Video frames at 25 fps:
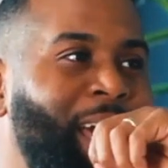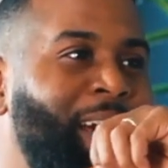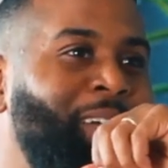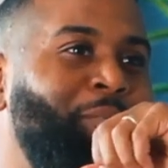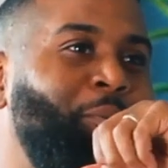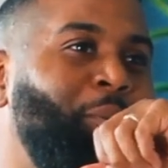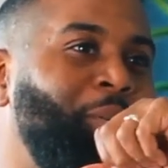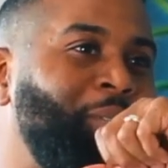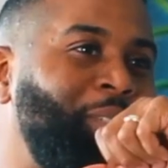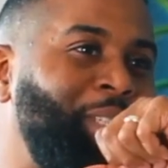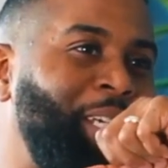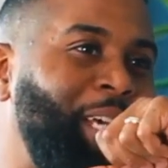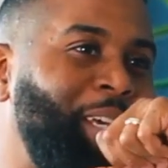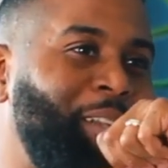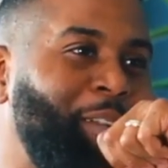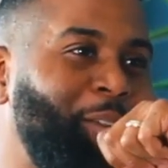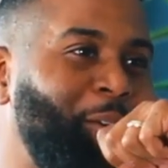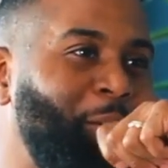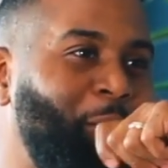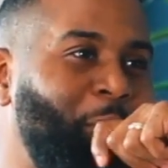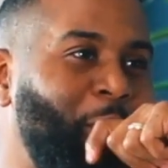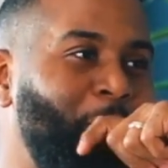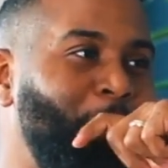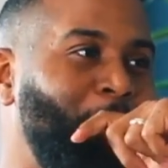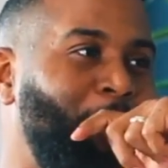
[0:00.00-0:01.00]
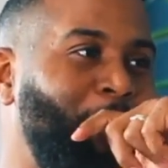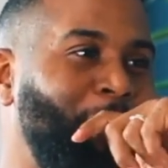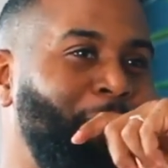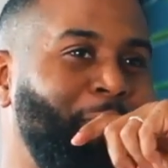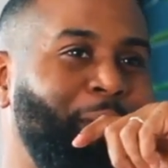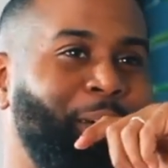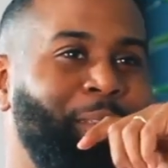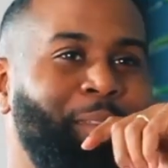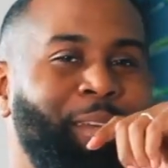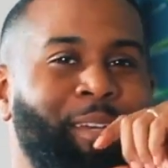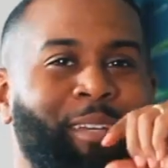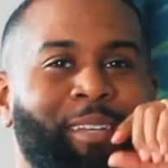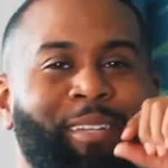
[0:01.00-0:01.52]
Everyone's sitting on a gold mine,
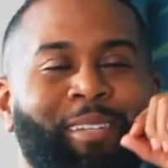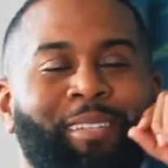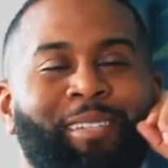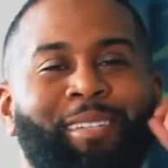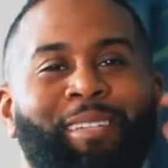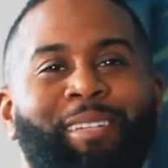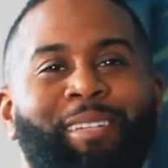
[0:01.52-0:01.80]
aren't they?